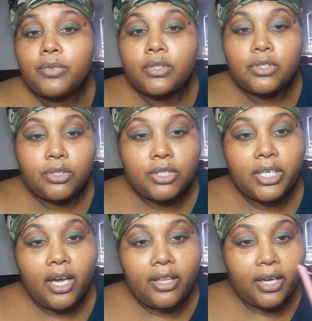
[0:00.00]
So you see
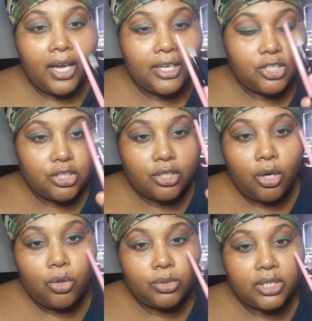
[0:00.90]
how that kind of just
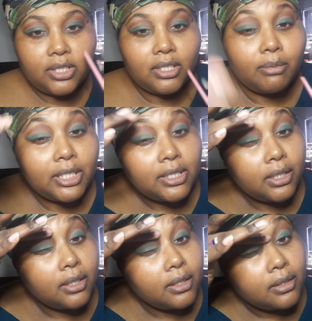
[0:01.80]
goes into my
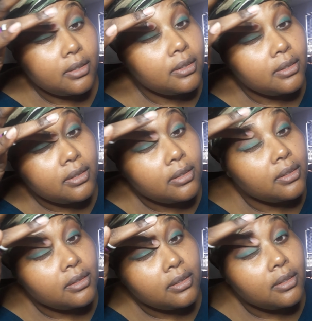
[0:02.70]
skin?
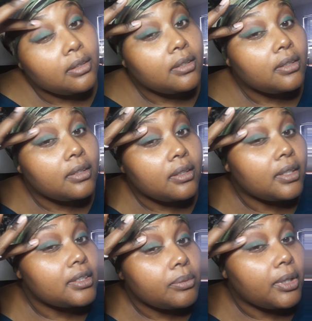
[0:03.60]

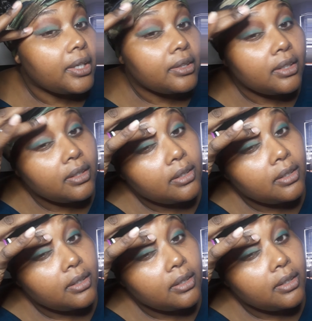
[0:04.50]
That's what I think.